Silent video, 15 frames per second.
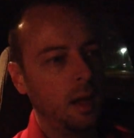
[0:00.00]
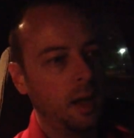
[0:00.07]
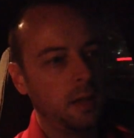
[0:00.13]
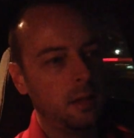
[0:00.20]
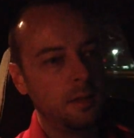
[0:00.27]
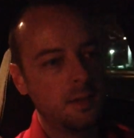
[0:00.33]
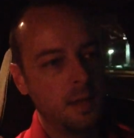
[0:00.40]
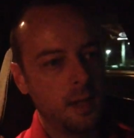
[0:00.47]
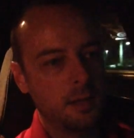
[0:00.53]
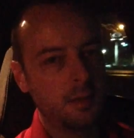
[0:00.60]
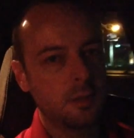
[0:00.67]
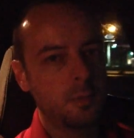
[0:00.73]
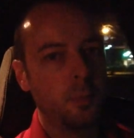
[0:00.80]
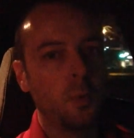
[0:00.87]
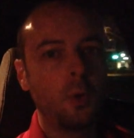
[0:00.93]
And this
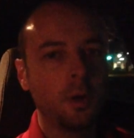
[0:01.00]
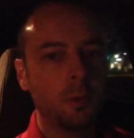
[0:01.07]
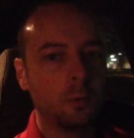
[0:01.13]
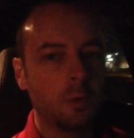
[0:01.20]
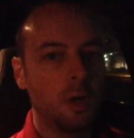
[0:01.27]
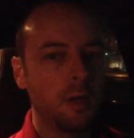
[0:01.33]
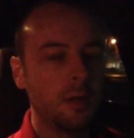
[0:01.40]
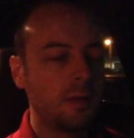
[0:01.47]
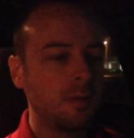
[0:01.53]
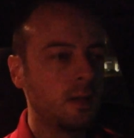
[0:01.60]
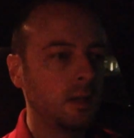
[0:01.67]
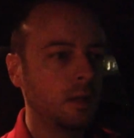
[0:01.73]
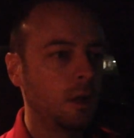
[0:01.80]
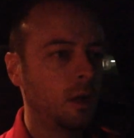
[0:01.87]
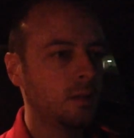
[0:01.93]
access point runs
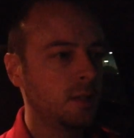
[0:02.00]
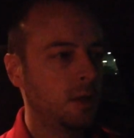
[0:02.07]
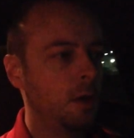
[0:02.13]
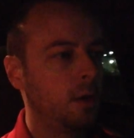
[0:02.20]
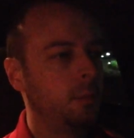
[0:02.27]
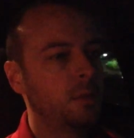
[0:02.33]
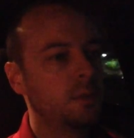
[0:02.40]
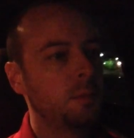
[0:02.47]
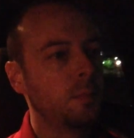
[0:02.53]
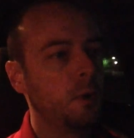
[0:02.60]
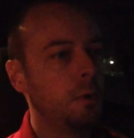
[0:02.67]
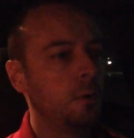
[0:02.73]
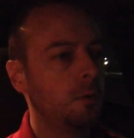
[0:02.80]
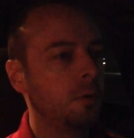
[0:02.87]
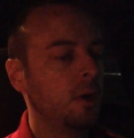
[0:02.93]
in autonomous
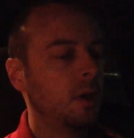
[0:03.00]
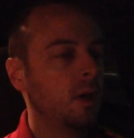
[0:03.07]
mode.